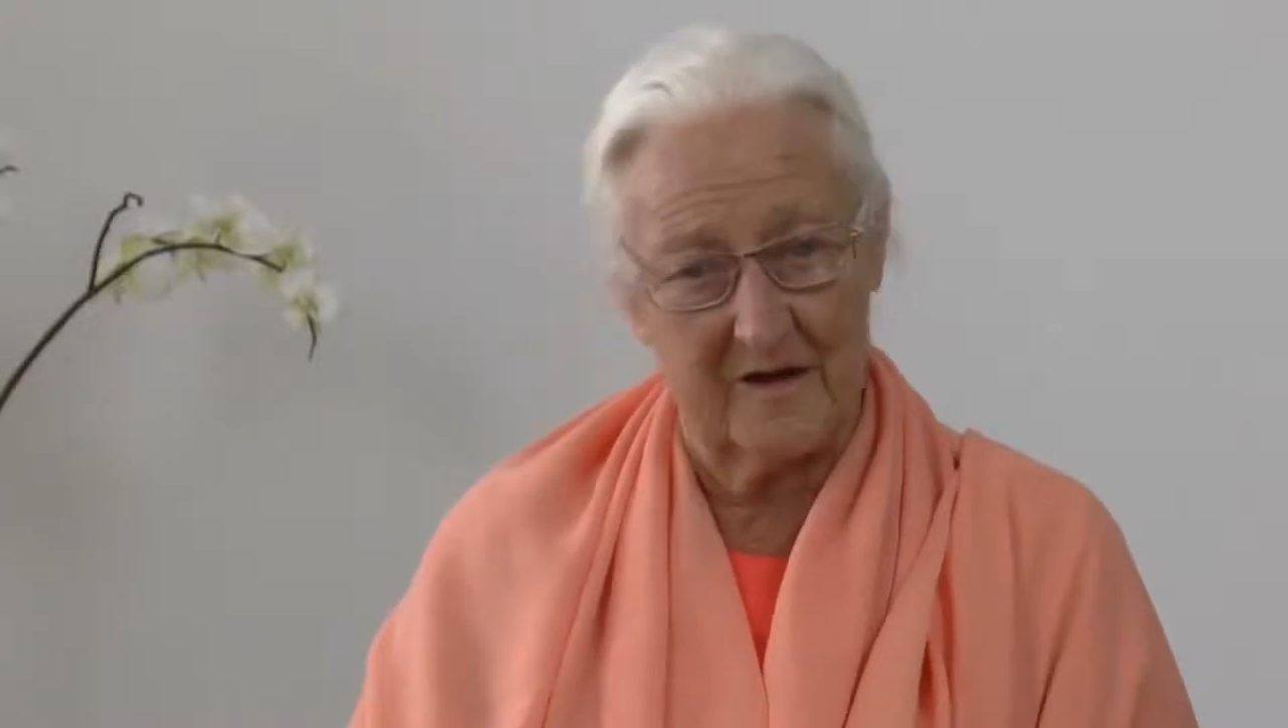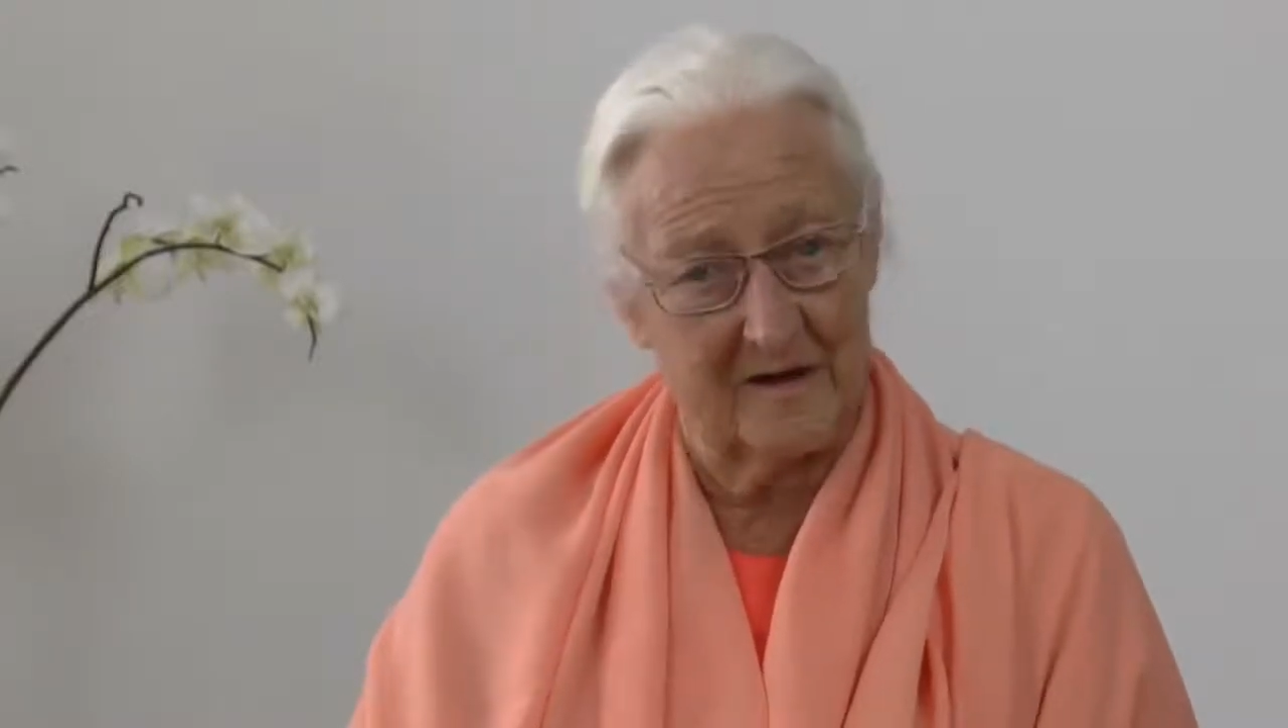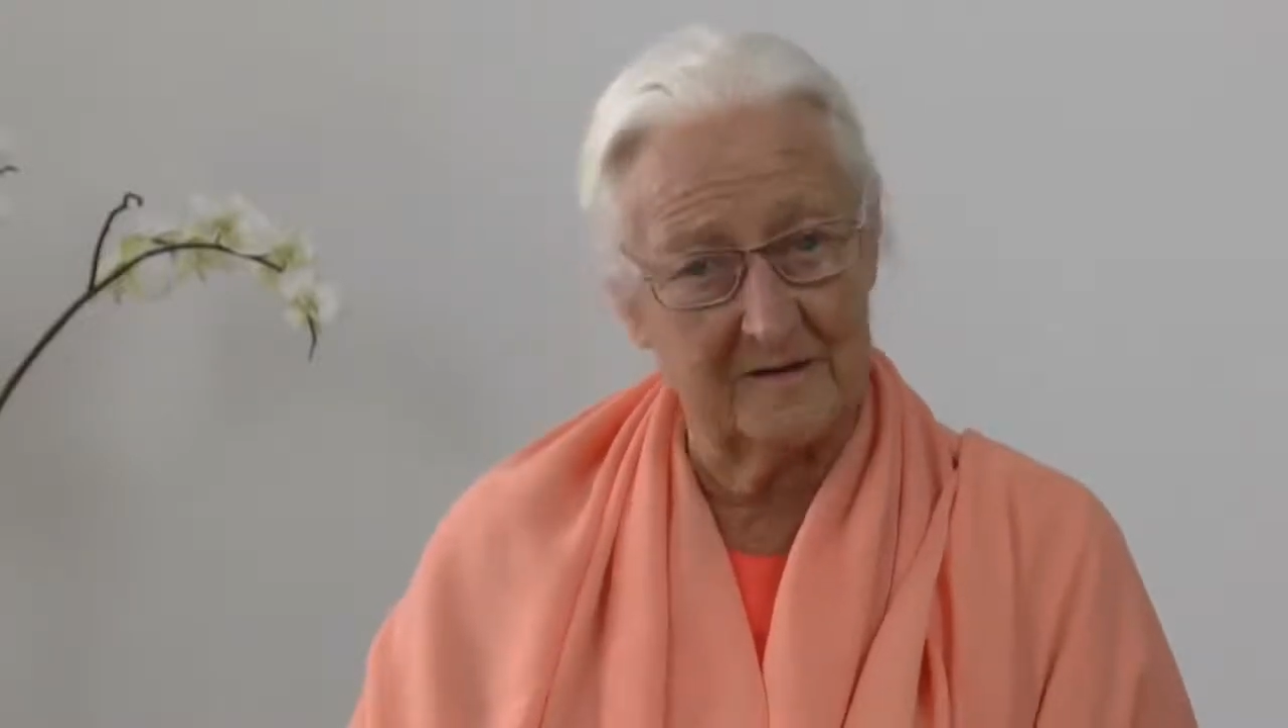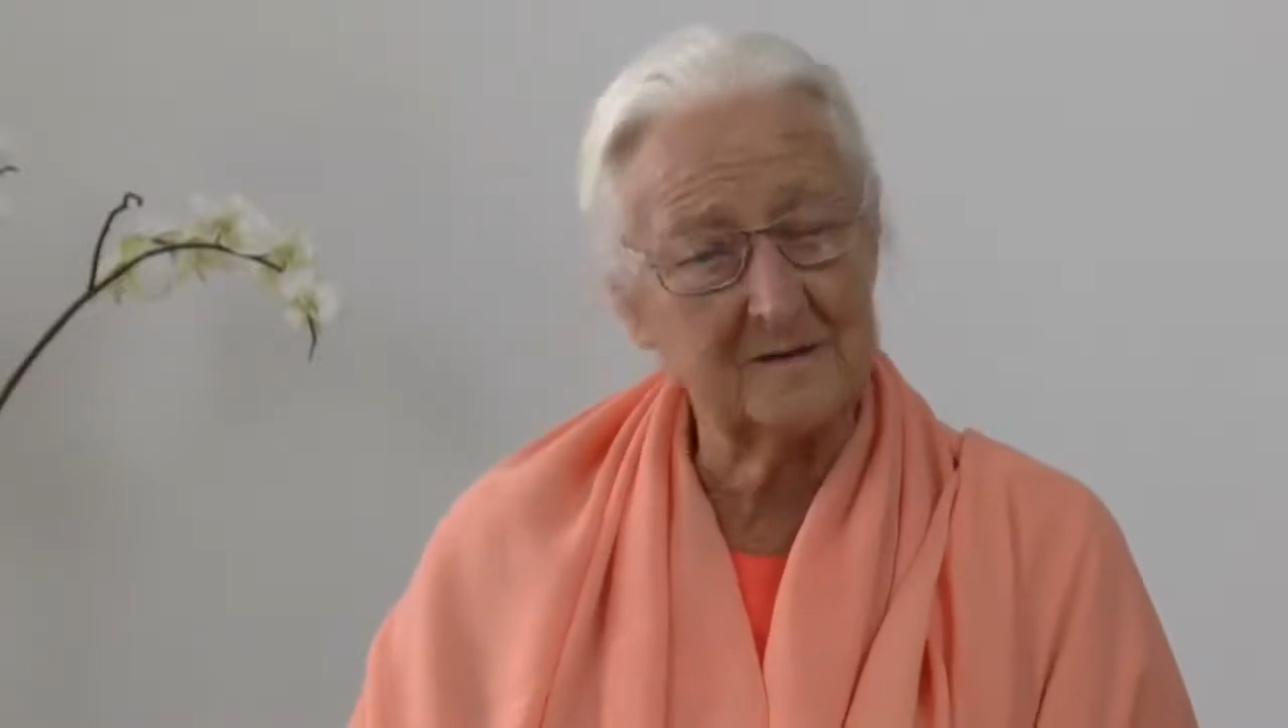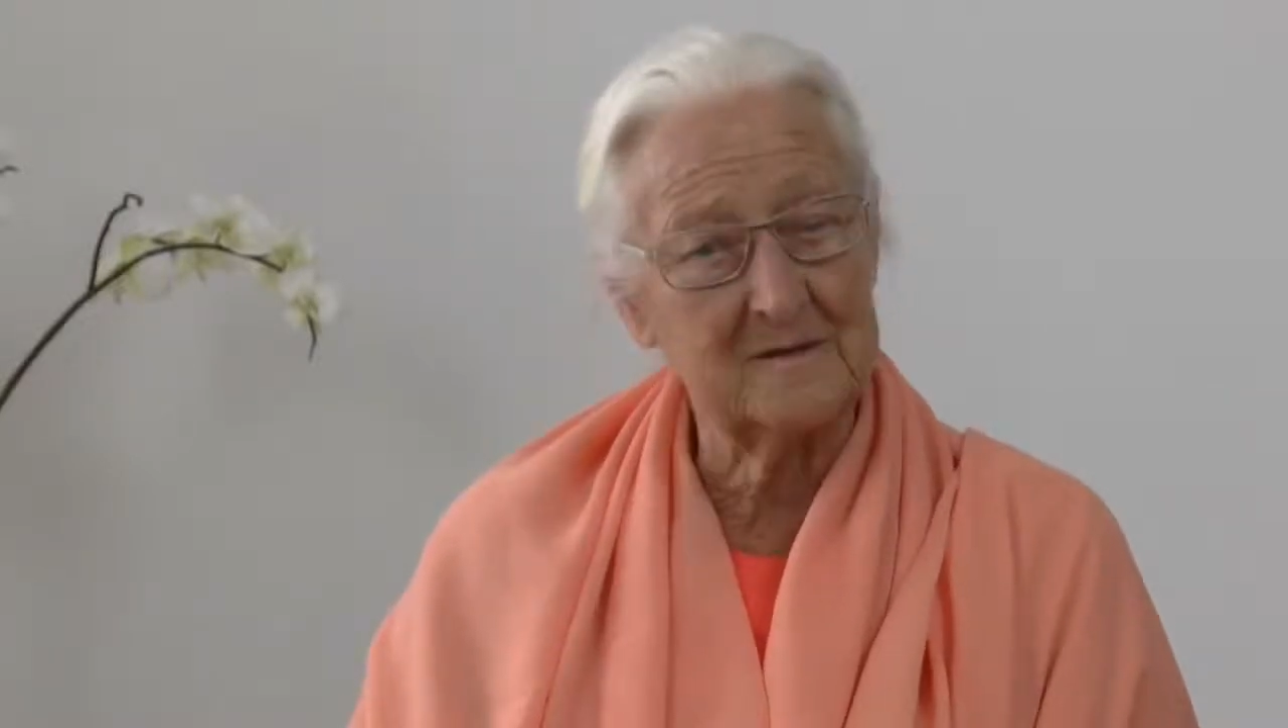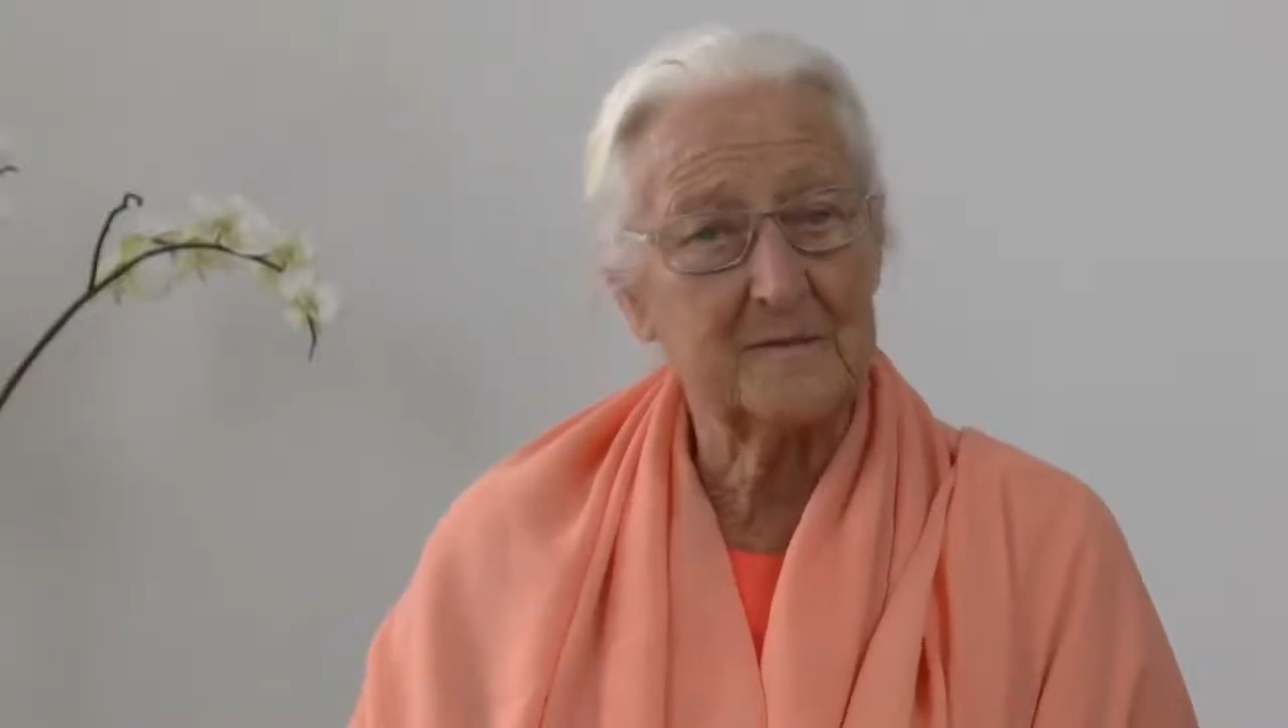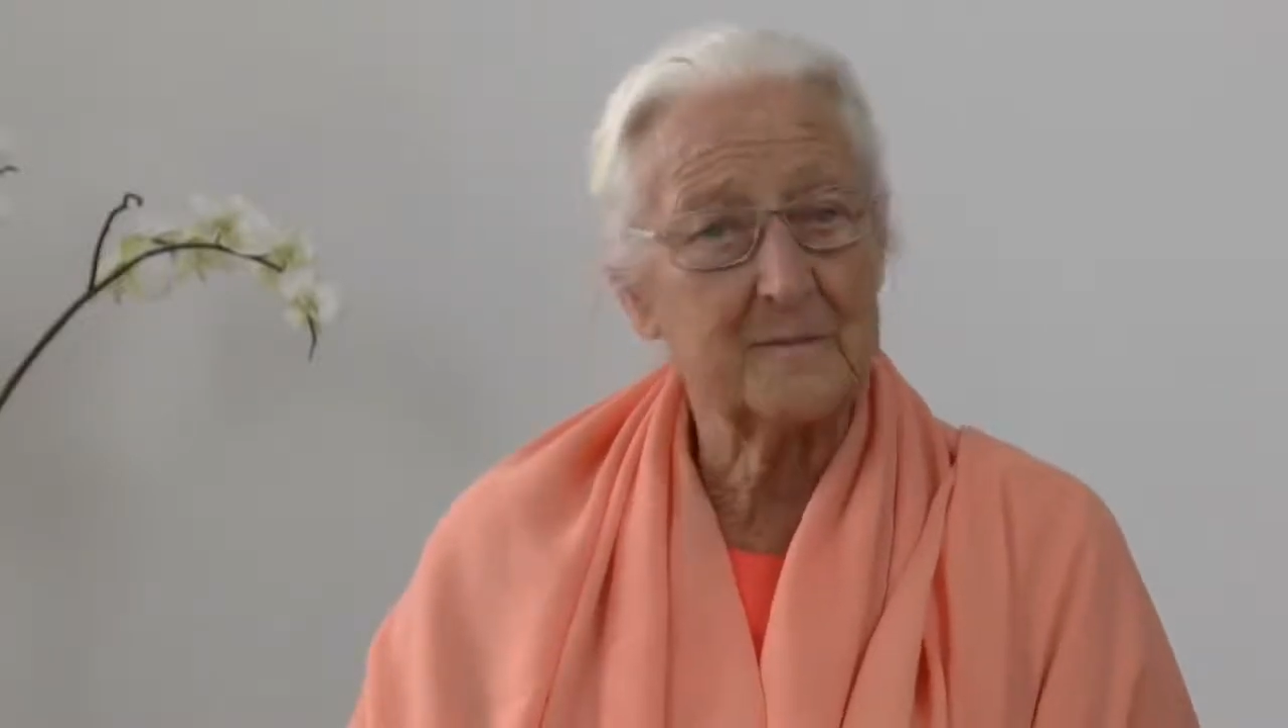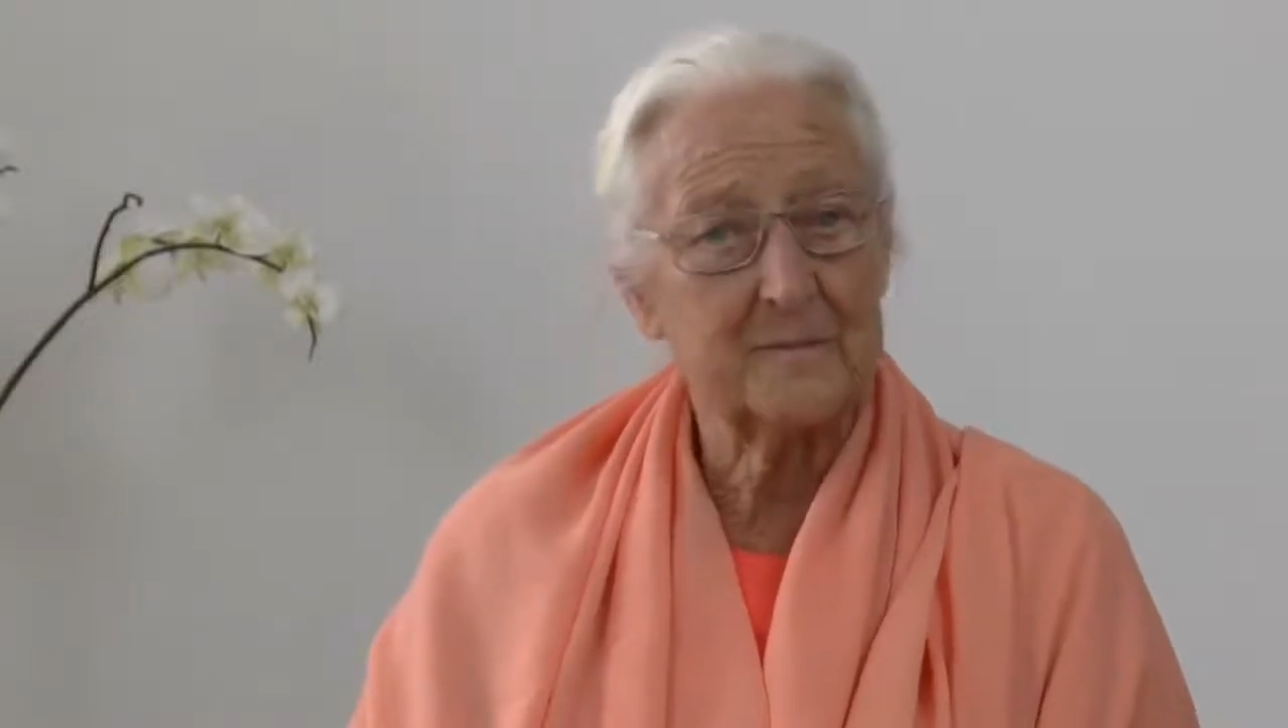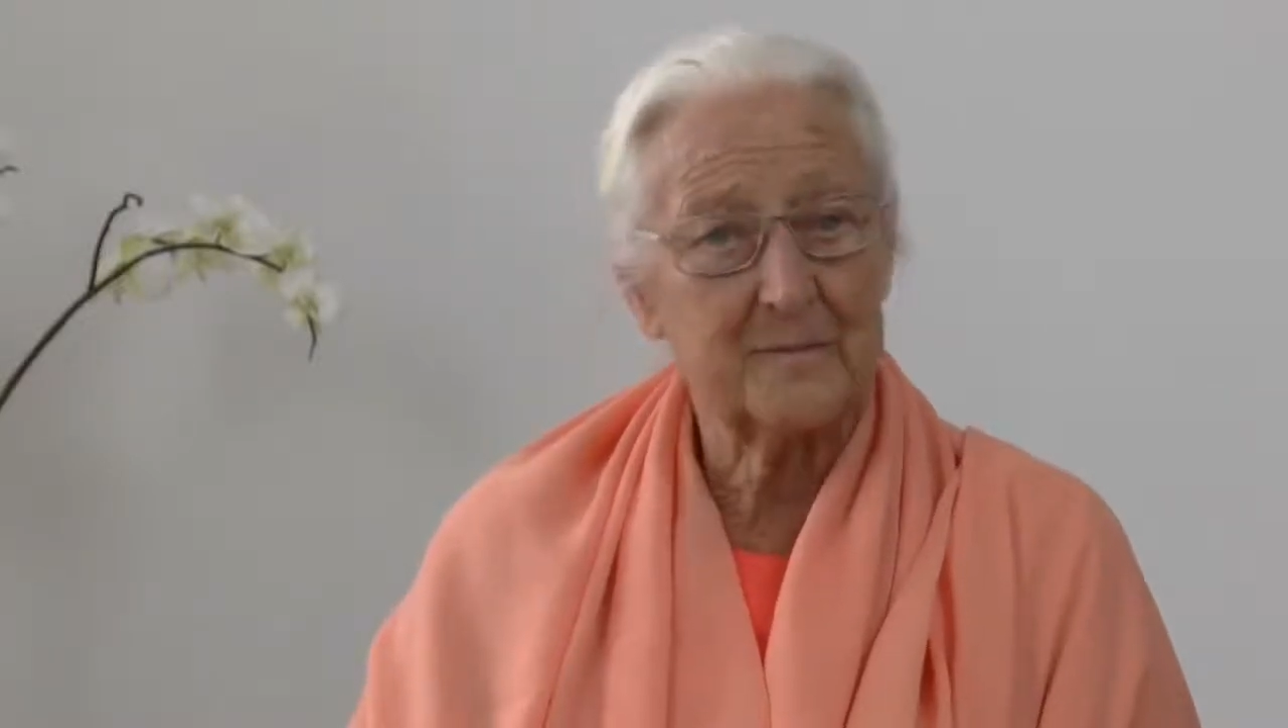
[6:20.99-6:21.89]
hand,